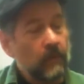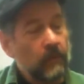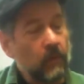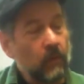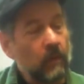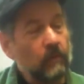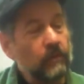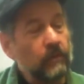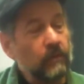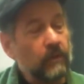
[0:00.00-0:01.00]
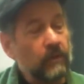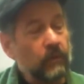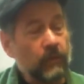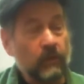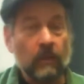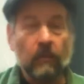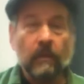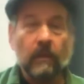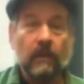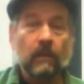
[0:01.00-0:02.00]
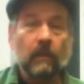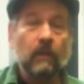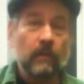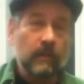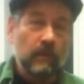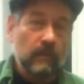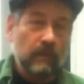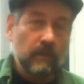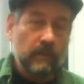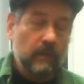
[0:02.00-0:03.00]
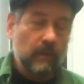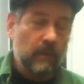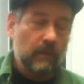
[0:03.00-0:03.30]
So what we'll do is we'll start with the lowest note on the guitar,